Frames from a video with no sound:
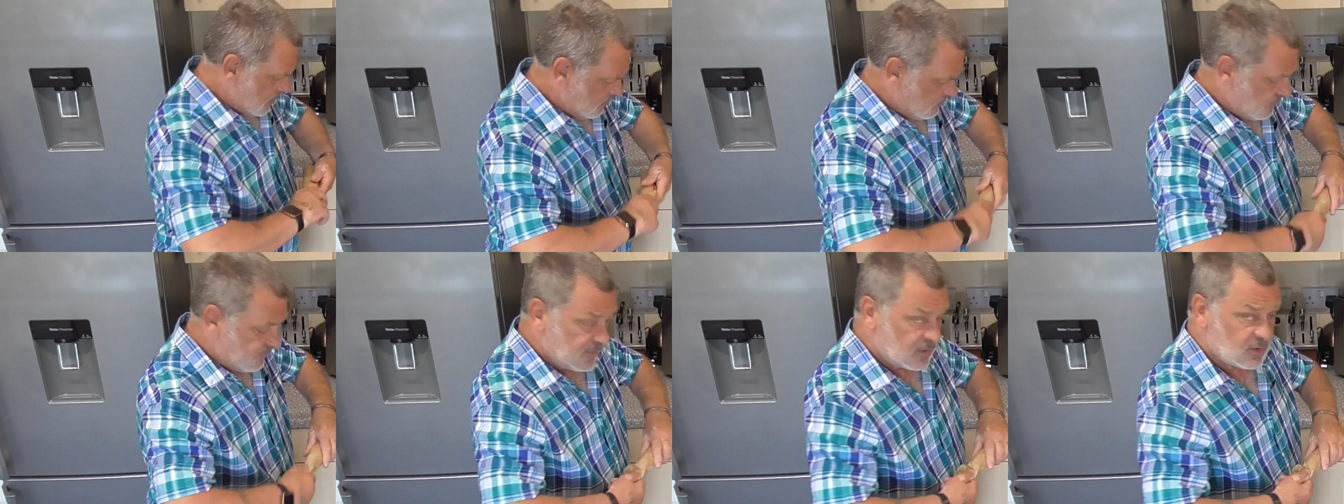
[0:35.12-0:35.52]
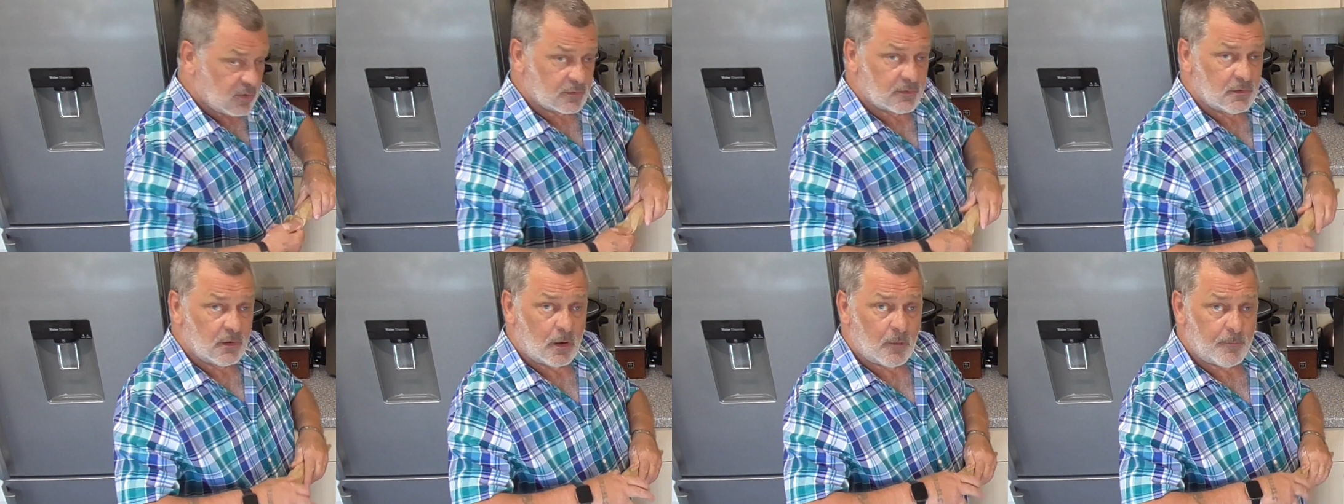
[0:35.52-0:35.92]
with a
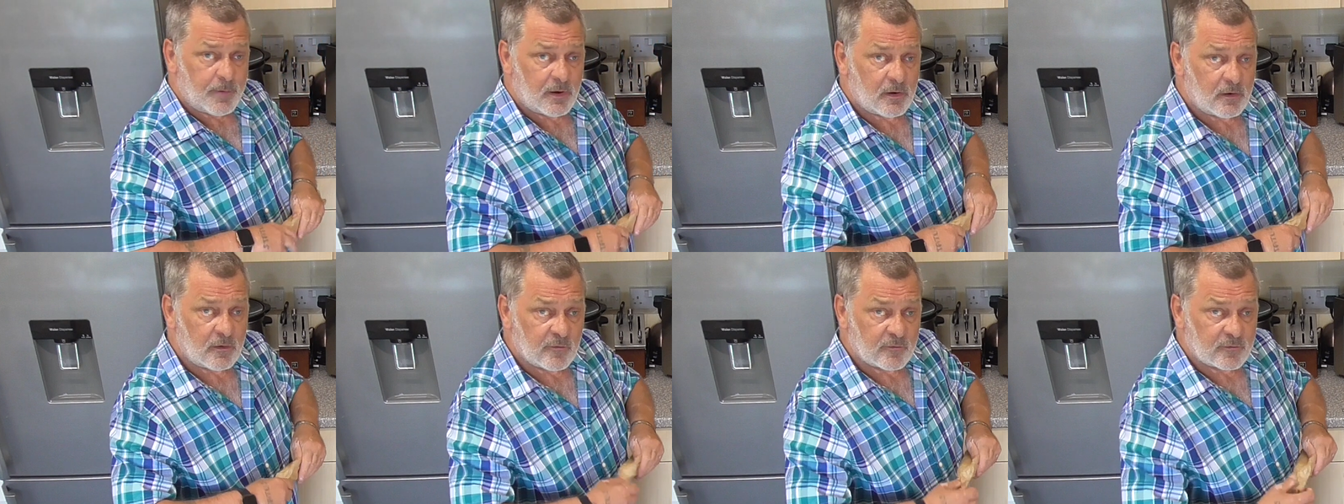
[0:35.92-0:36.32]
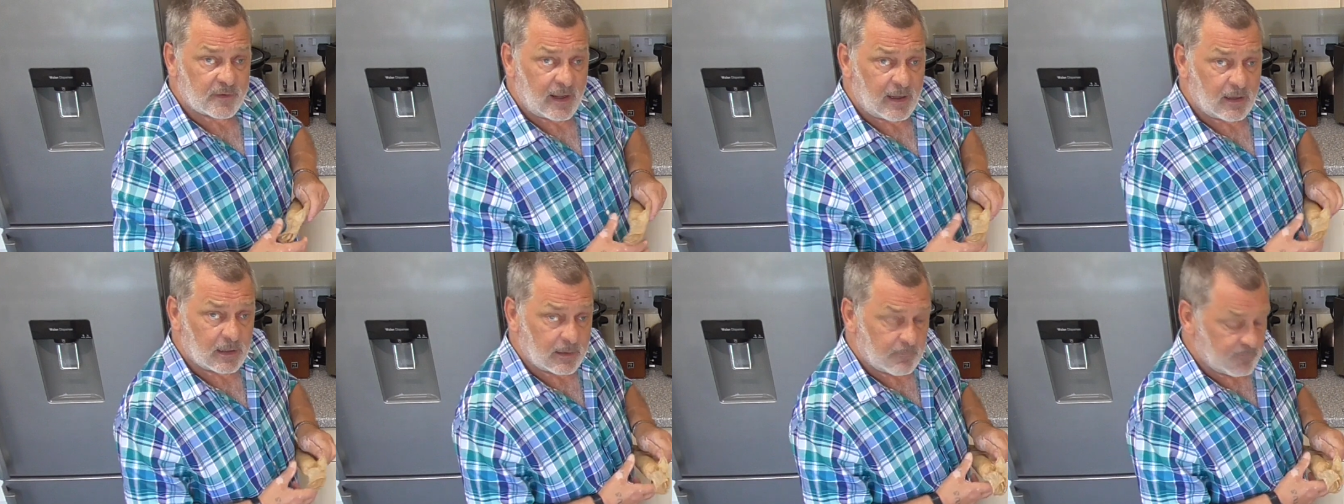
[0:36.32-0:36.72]
good knob of
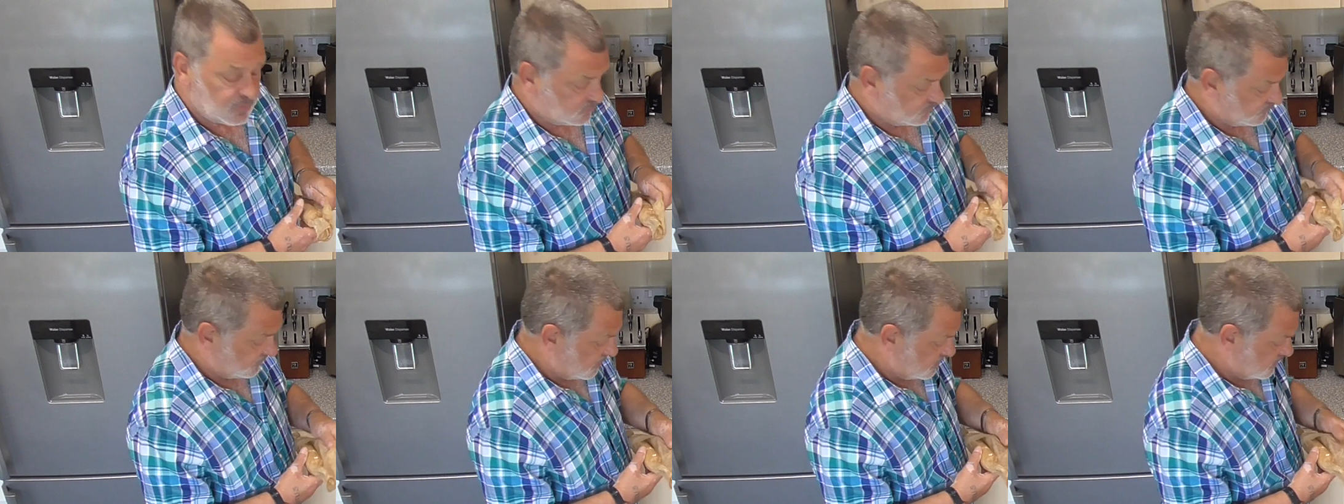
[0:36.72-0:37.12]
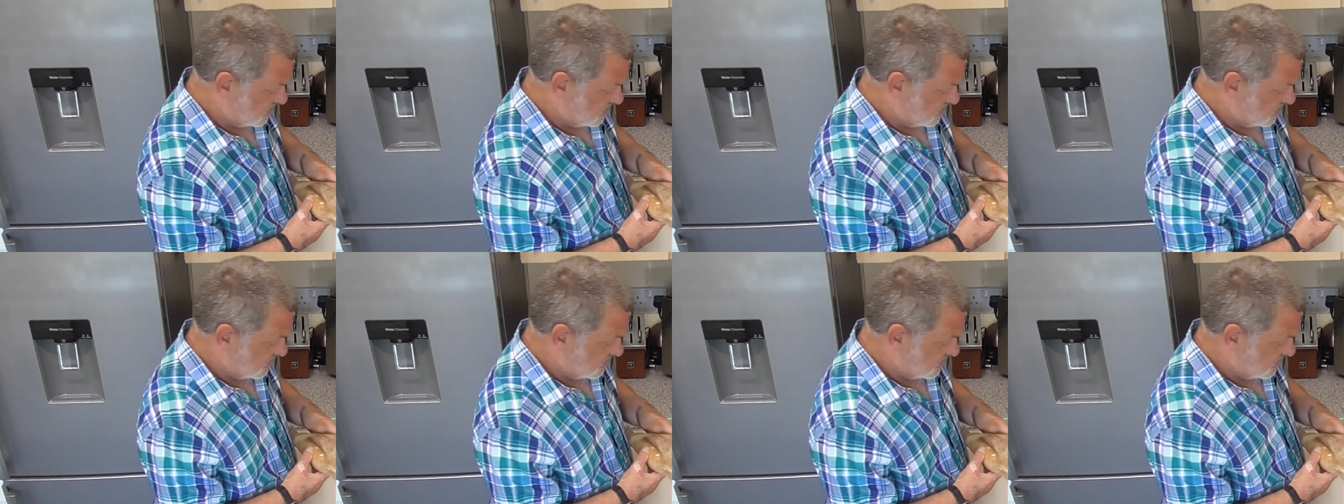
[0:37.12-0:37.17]
garlic butter.